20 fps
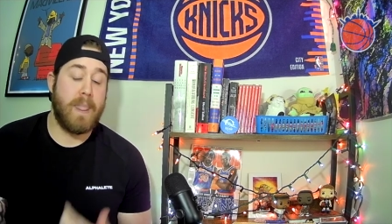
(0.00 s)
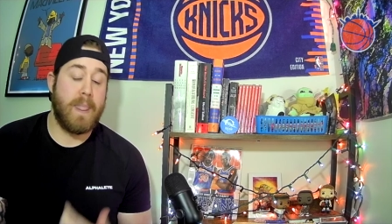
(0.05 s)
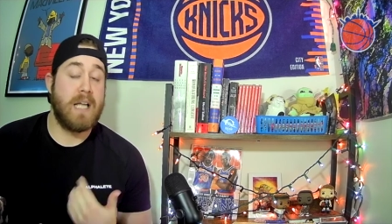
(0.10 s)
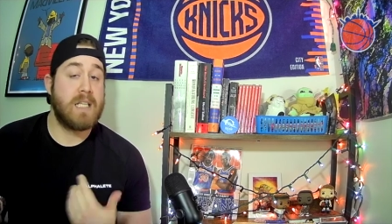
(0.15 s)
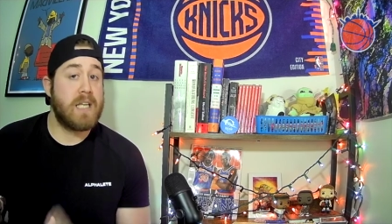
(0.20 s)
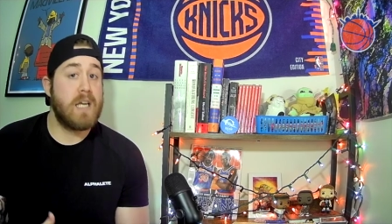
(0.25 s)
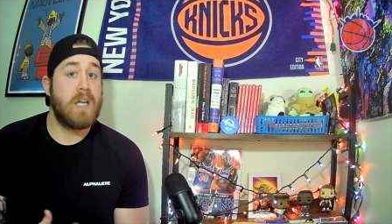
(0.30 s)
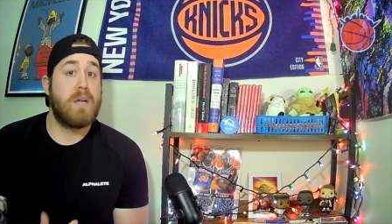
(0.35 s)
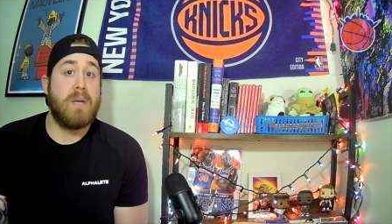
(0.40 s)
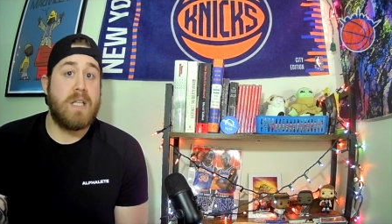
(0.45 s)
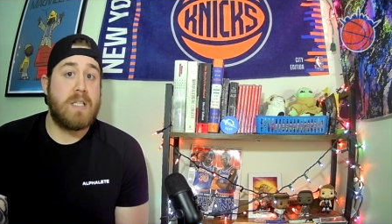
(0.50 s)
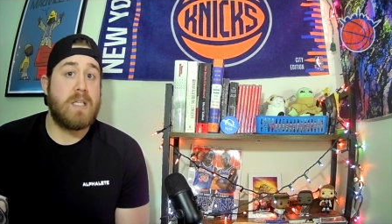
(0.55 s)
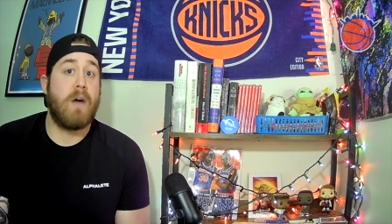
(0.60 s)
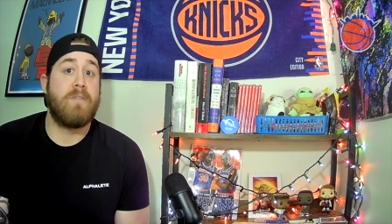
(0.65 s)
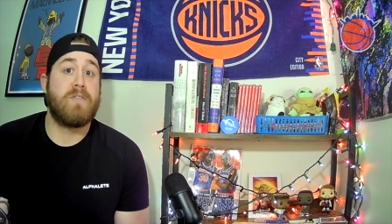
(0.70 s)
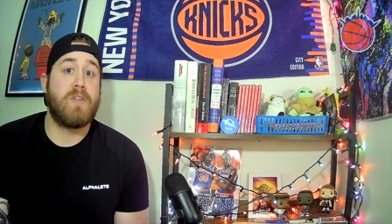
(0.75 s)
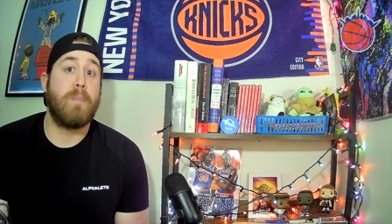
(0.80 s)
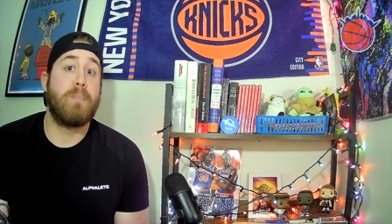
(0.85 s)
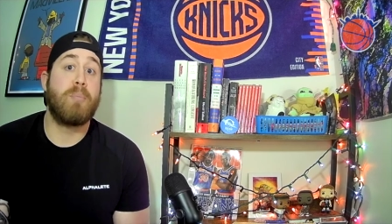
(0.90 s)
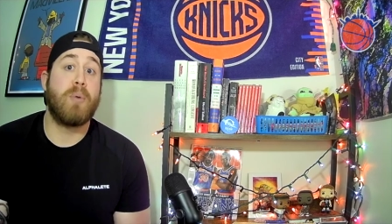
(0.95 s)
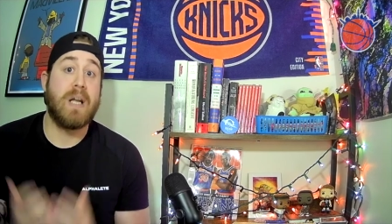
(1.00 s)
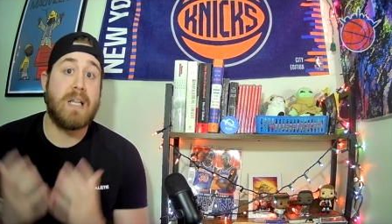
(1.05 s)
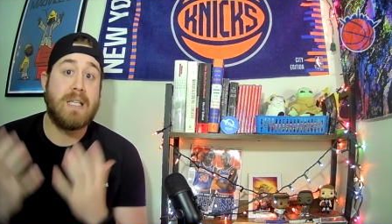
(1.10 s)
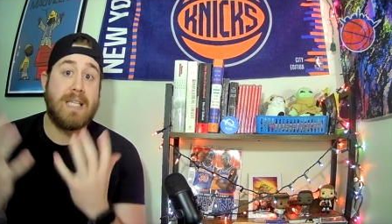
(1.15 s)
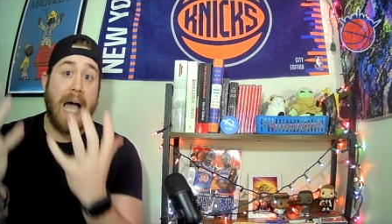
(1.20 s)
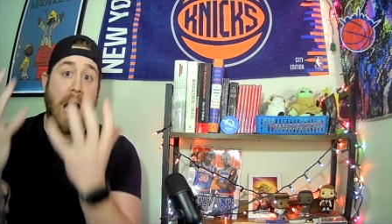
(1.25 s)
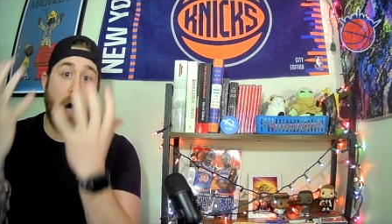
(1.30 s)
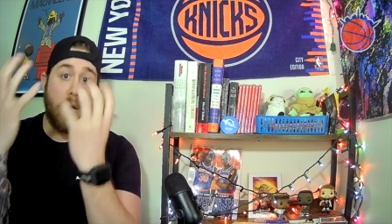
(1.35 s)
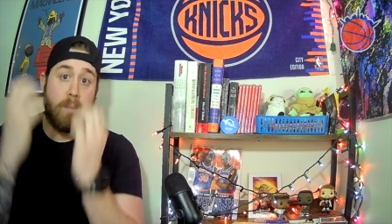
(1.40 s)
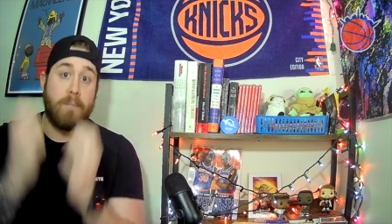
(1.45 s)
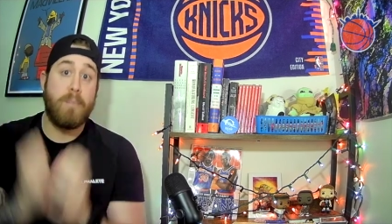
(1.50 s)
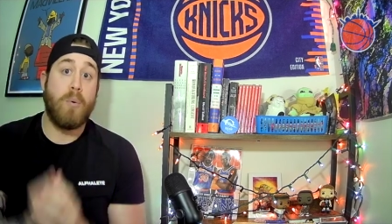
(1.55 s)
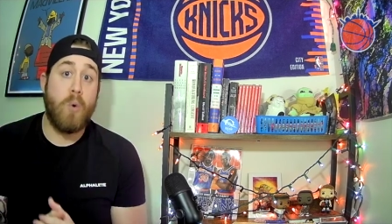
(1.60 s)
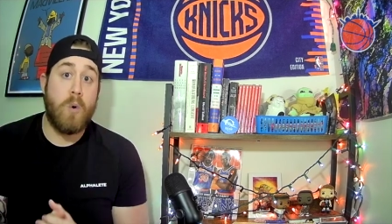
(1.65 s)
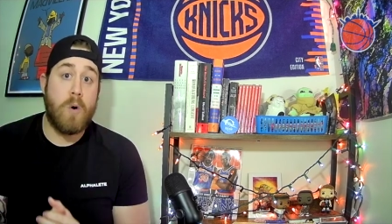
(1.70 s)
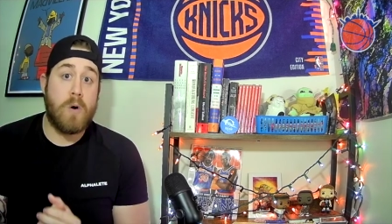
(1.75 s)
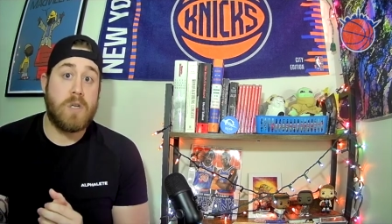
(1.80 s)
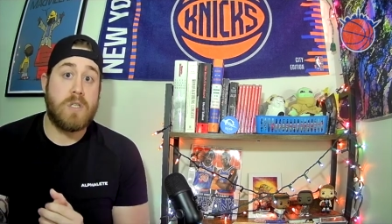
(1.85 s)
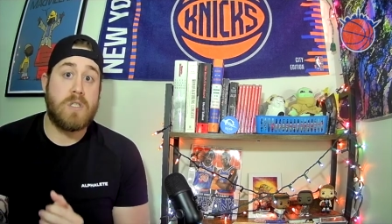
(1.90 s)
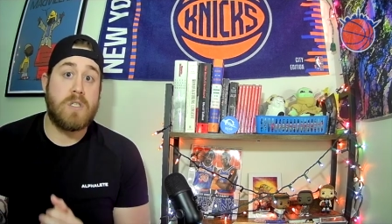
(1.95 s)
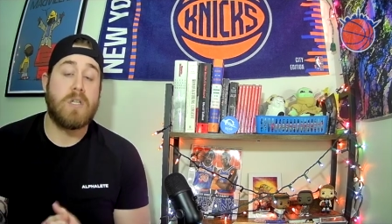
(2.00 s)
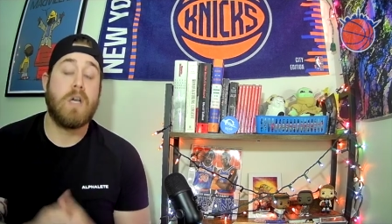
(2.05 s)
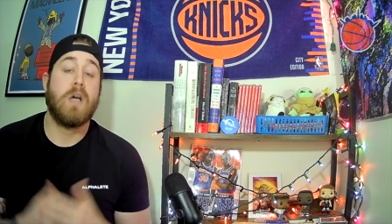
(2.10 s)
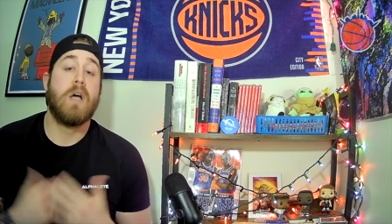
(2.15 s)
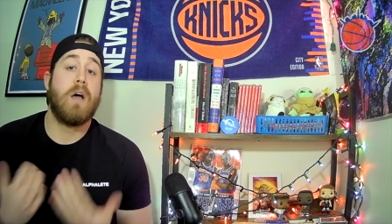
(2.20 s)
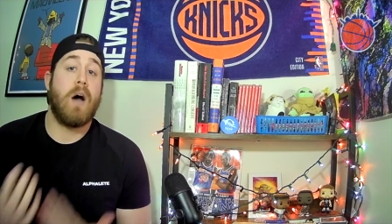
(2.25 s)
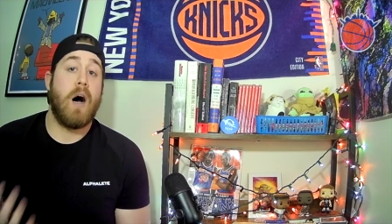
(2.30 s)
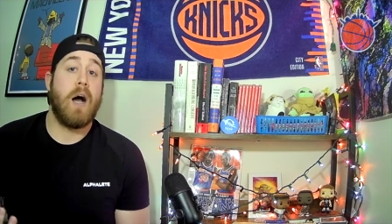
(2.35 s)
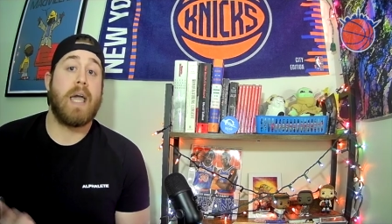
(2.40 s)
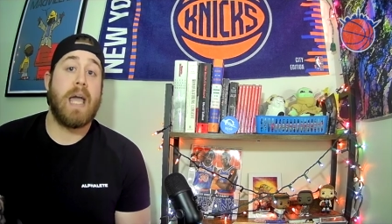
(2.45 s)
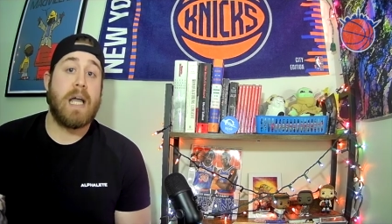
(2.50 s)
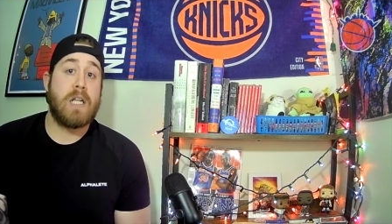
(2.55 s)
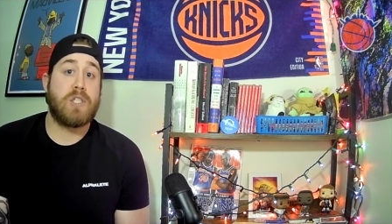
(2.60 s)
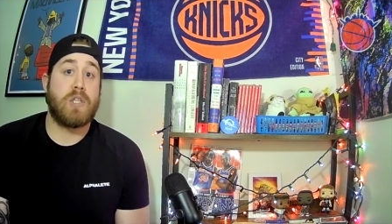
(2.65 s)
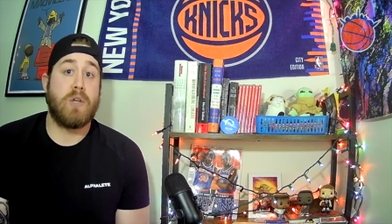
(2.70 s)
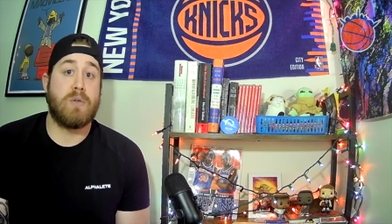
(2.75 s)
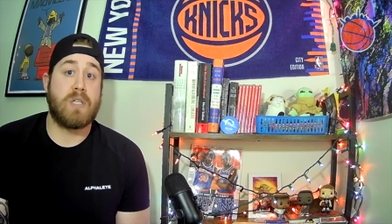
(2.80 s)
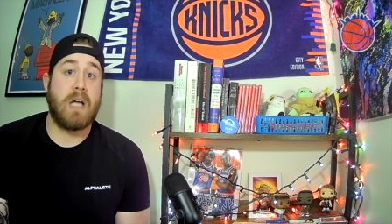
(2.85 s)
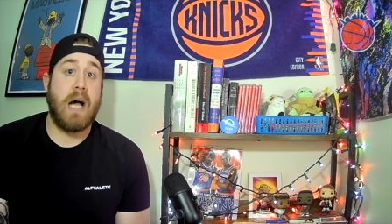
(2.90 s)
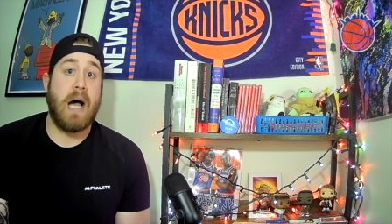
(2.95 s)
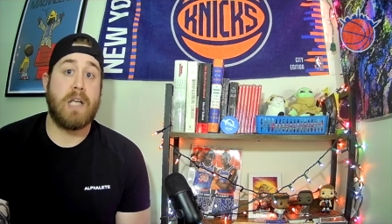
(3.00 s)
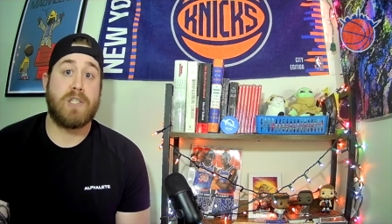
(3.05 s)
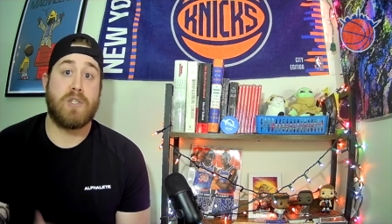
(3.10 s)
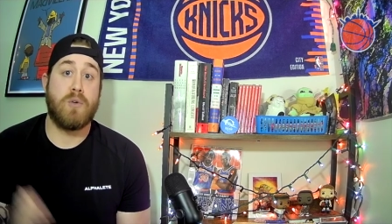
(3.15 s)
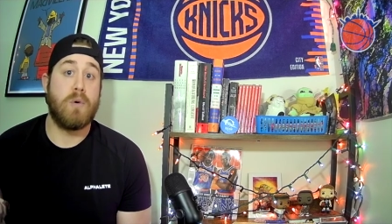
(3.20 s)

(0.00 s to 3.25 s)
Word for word: It's going to be tough to bring down boards against those guys.